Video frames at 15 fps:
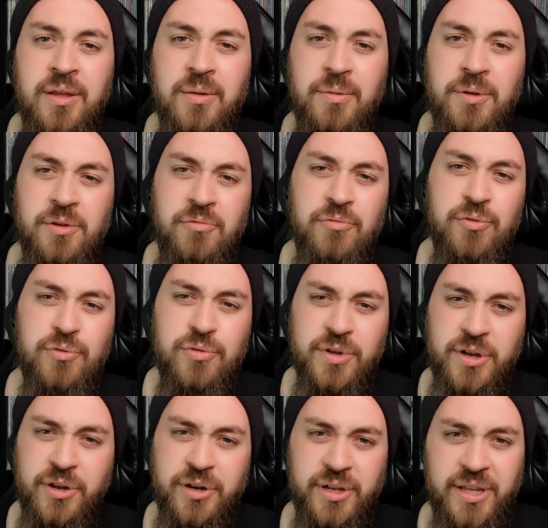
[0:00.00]
and a raw
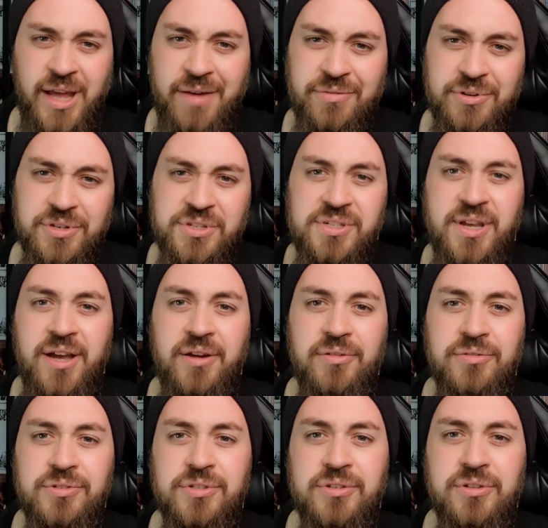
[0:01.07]
kind of cavernous
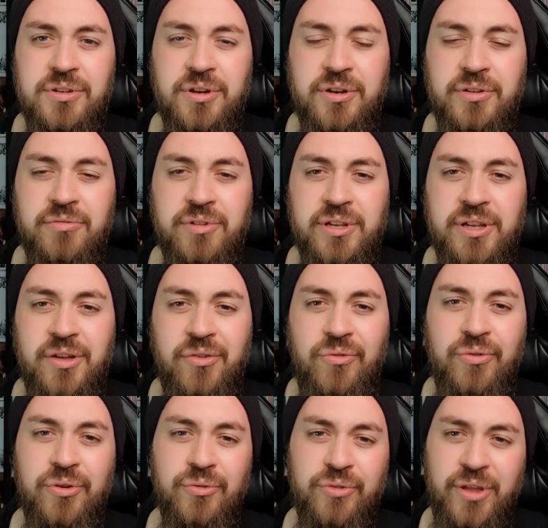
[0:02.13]
sound. So you kind of really get a
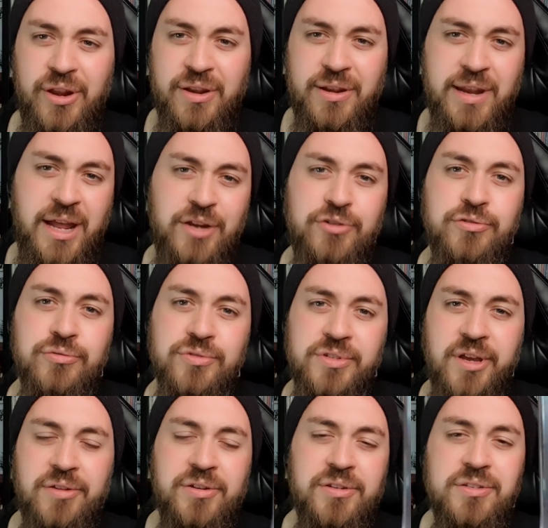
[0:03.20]
feel for that natural
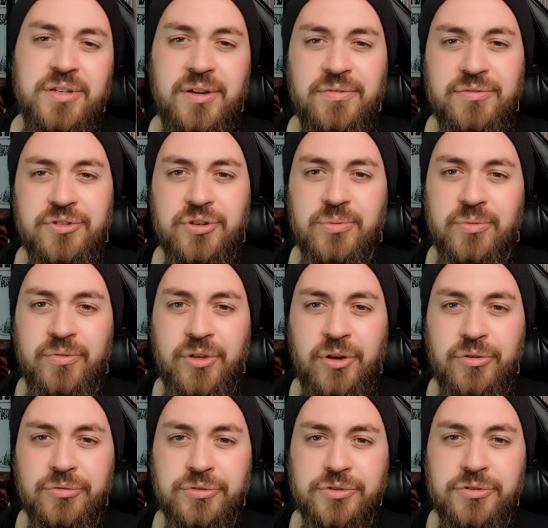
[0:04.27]
sounding Death Doom of the
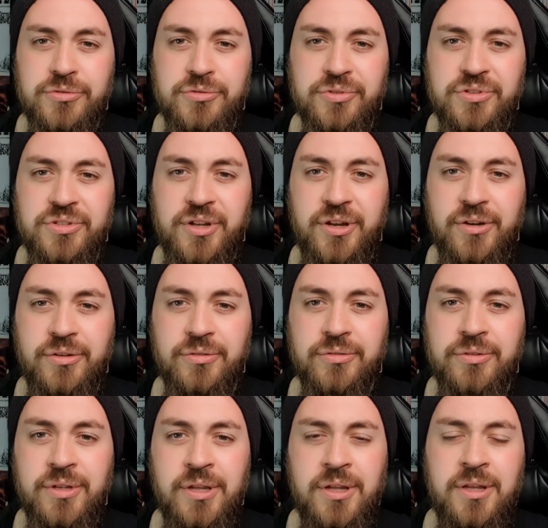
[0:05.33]
old school style.
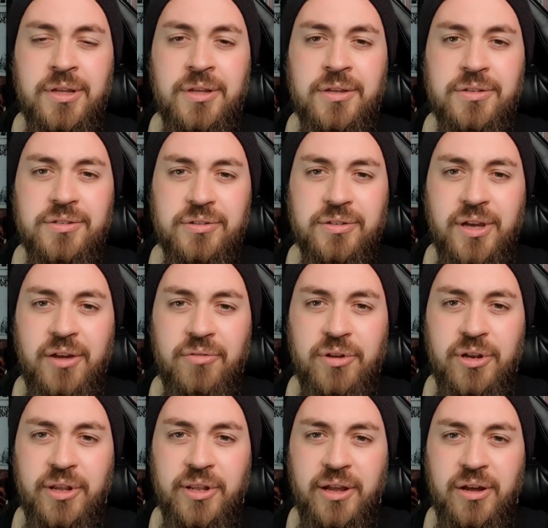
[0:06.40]
So yeah, I really
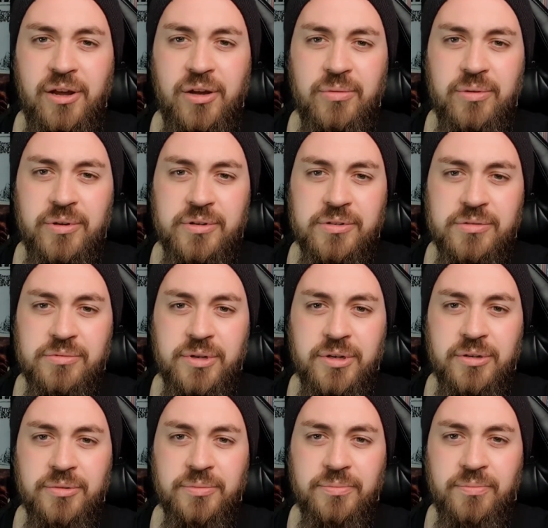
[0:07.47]
like that artwork as
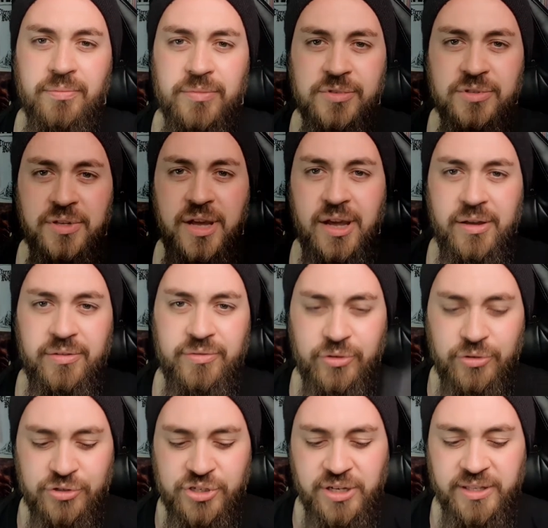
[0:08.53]
well. So yeah, if you've
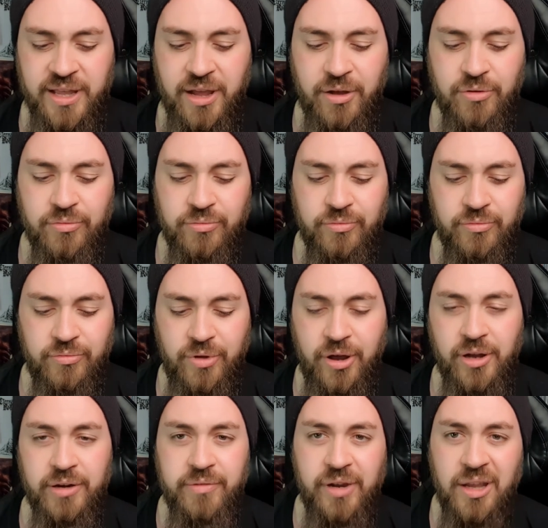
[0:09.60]
not checked that out,
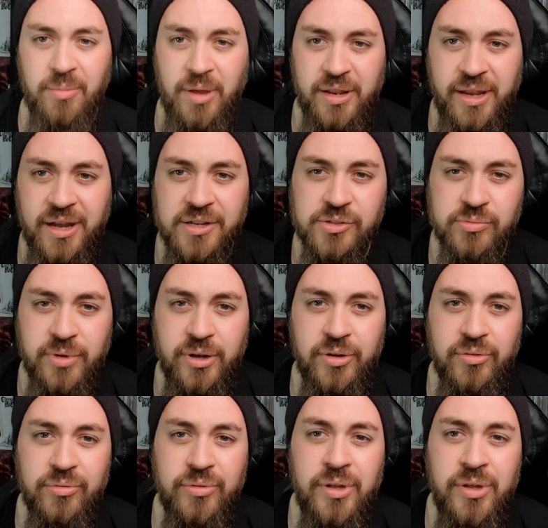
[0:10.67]
highly recommend that as well.